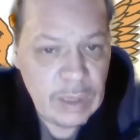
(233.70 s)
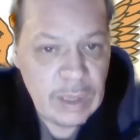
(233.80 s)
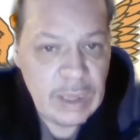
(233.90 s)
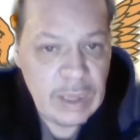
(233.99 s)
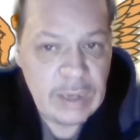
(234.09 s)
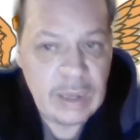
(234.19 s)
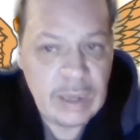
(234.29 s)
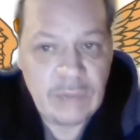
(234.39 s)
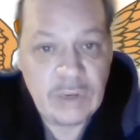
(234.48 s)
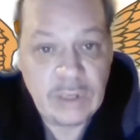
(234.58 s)
And
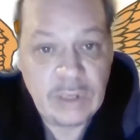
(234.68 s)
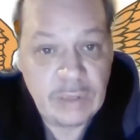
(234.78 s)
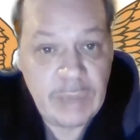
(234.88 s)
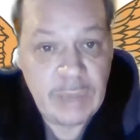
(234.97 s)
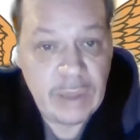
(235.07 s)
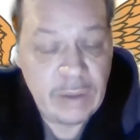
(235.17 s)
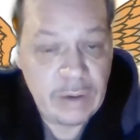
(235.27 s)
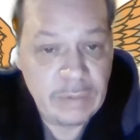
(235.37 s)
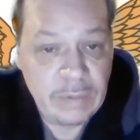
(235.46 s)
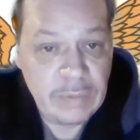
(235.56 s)
I've already done the math
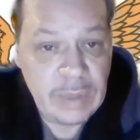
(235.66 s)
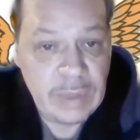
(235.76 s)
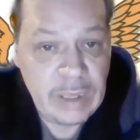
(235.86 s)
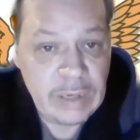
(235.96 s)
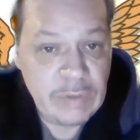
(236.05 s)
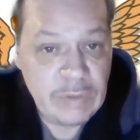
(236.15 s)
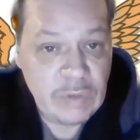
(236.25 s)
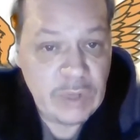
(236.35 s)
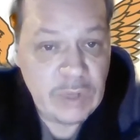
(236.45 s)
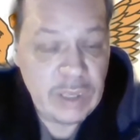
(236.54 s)
on it. And if you
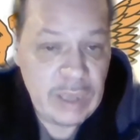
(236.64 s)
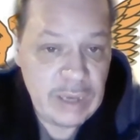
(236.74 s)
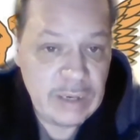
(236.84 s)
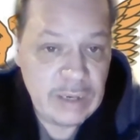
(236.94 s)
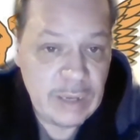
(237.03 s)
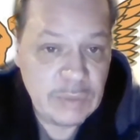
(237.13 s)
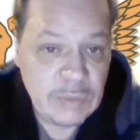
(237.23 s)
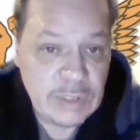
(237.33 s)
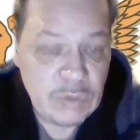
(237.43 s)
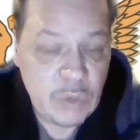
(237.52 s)
take 80 times
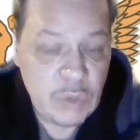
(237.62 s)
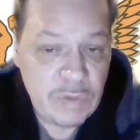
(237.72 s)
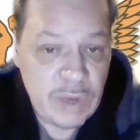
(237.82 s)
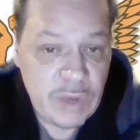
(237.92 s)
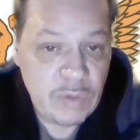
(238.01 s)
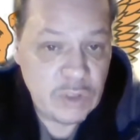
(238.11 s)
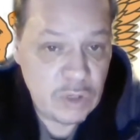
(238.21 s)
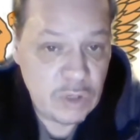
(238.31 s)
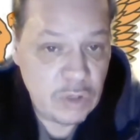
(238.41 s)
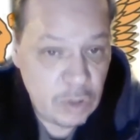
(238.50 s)
7.25, which is
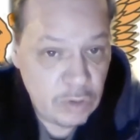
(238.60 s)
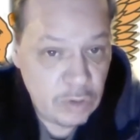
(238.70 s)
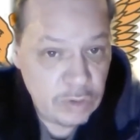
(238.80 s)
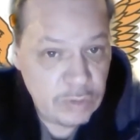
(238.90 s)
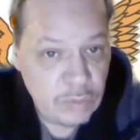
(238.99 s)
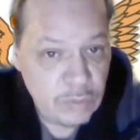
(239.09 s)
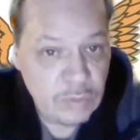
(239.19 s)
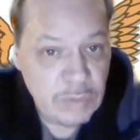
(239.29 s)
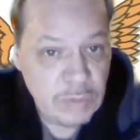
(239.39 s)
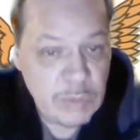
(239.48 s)
our current
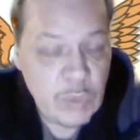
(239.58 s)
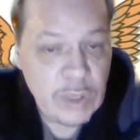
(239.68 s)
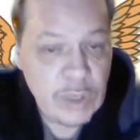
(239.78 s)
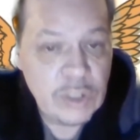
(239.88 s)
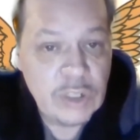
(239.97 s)
minimum wage,